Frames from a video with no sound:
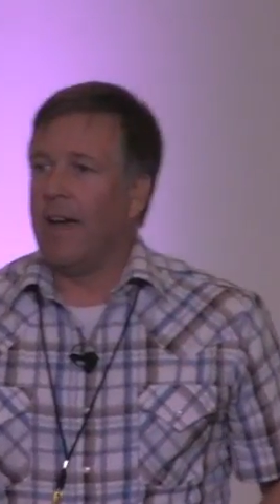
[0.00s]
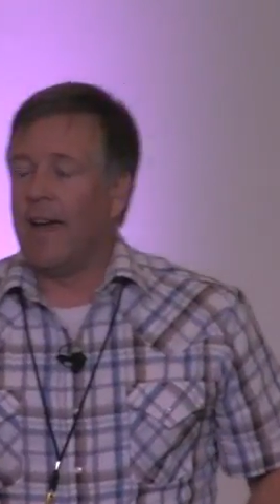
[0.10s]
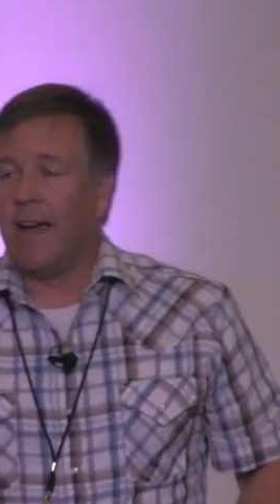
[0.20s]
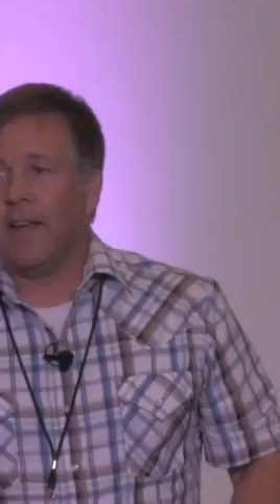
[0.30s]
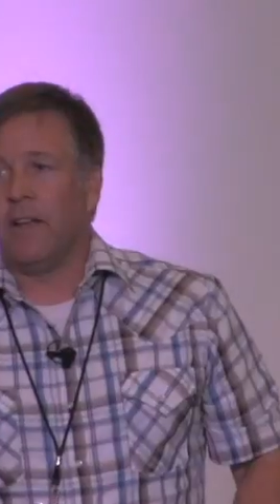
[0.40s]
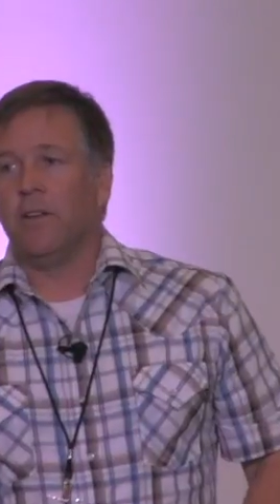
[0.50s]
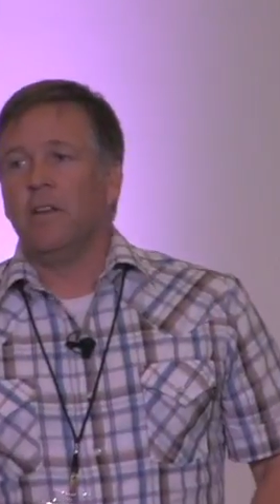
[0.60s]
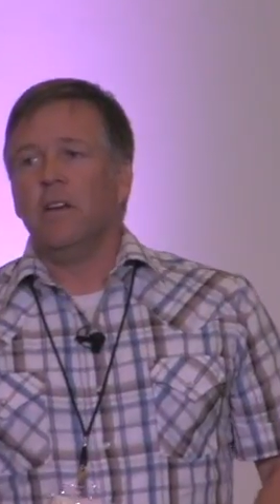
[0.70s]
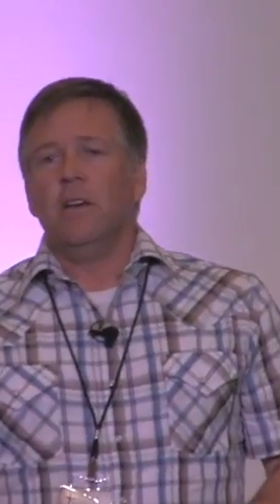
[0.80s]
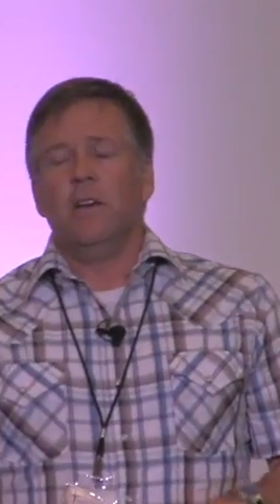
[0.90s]

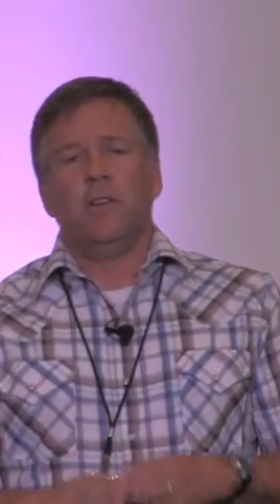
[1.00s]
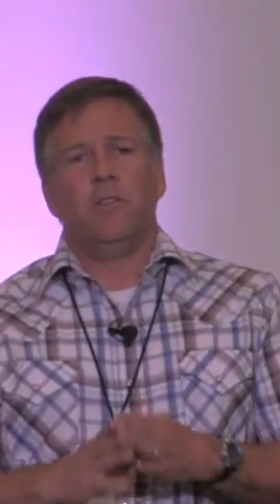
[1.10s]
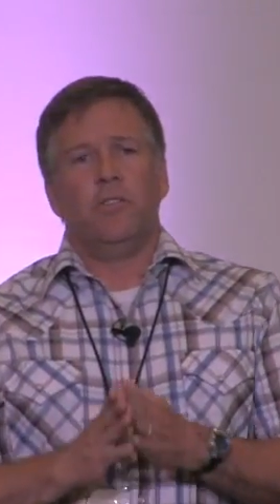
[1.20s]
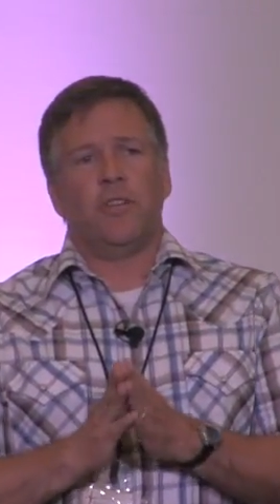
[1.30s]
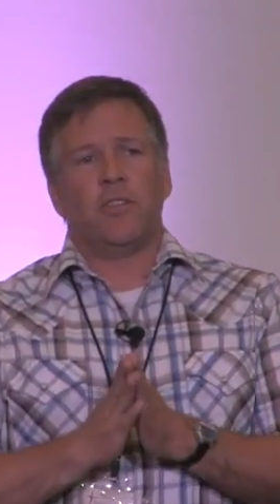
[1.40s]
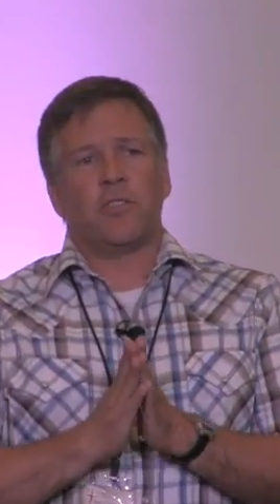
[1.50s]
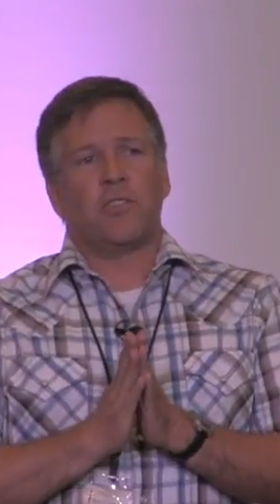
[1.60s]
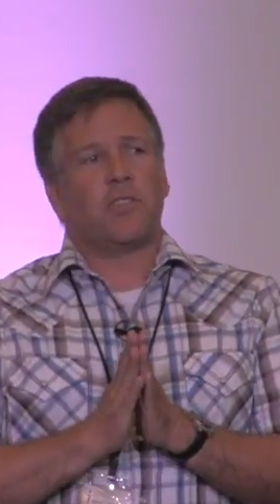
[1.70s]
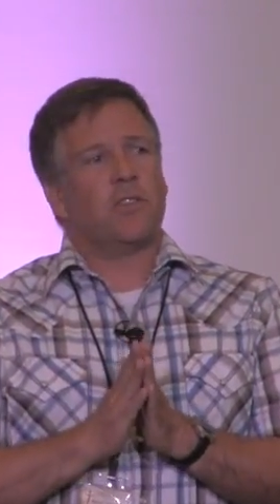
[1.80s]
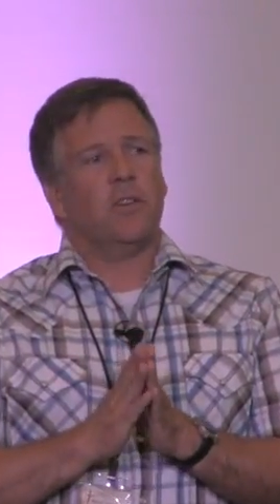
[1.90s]
And
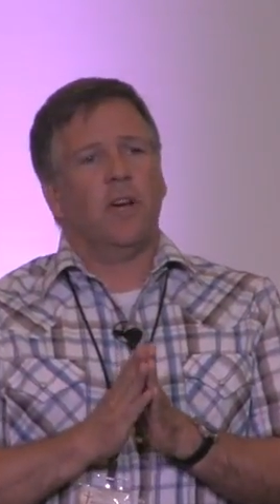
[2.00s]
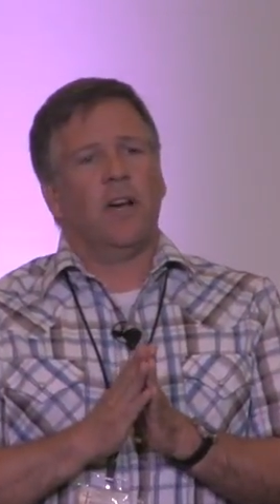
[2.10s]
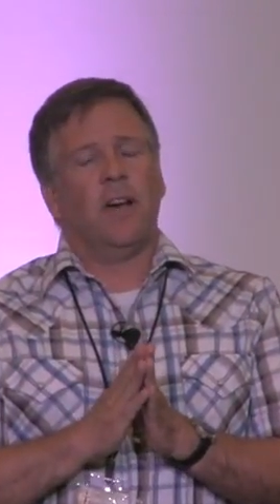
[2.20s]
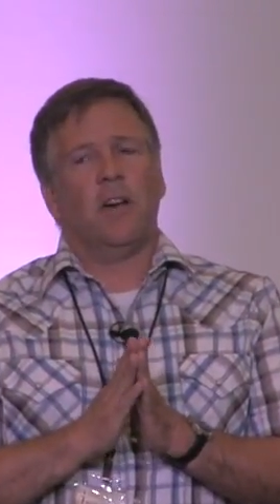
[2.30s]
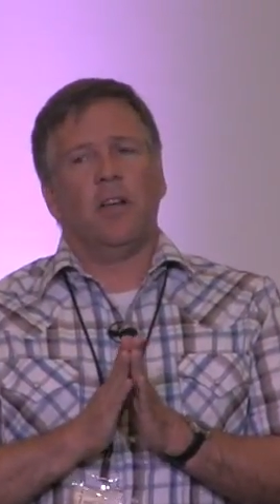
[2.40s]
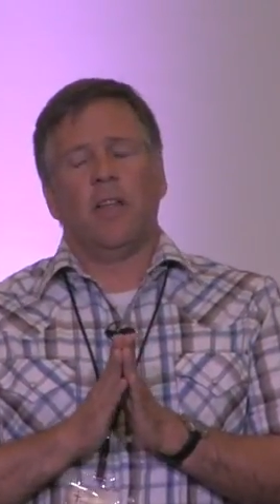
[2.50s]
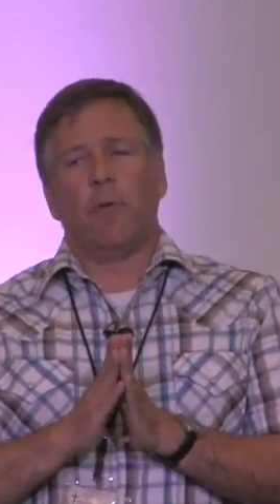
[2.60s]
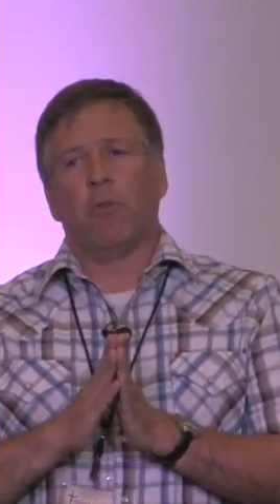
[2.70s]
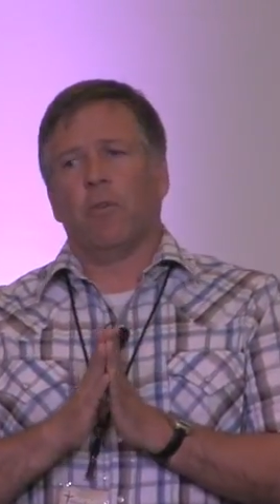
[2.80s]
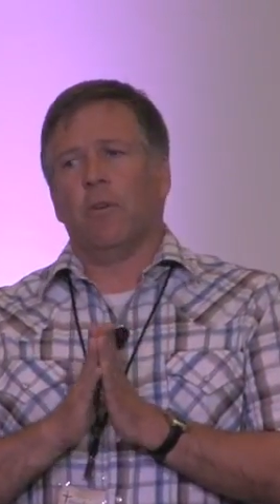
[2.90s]
Jesus, uh,
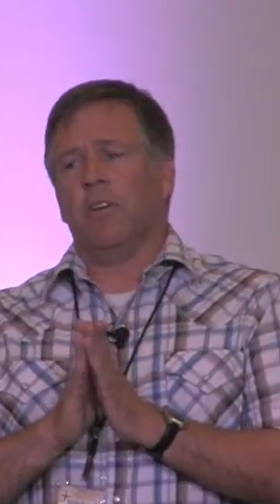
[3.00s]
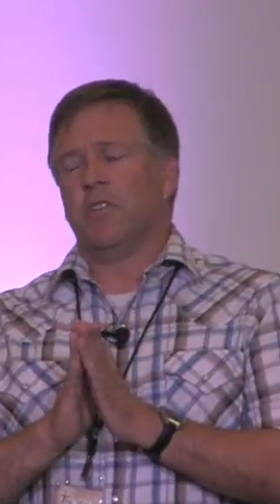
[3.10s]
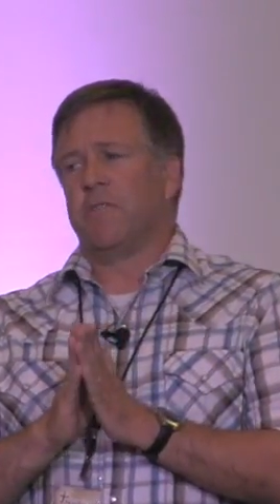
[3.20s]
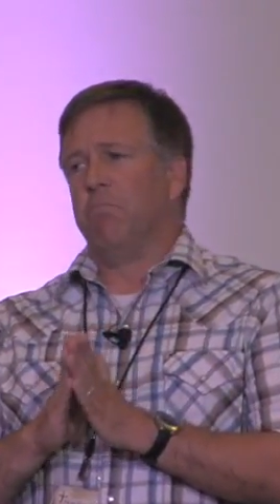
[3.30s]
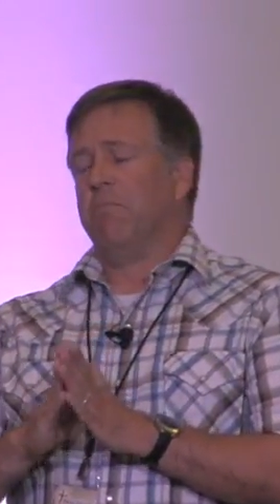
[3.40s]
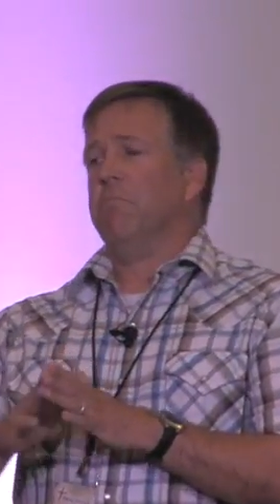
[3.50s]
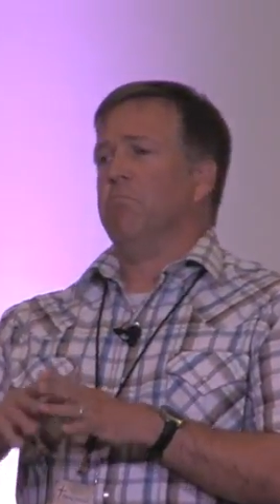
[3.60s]
they were his